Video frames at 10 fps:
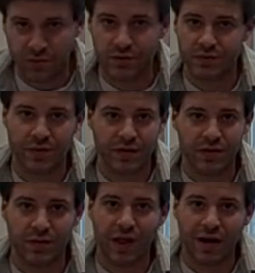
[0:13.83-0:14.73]
course, we're going
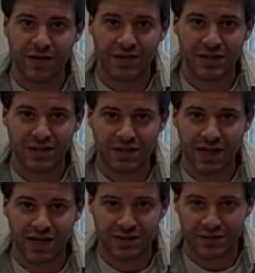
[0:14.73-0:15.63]
to do a lot of these in
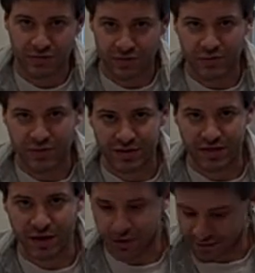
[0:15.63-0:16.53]
class, so don't be
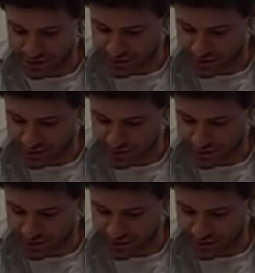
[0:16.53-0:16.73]
scared if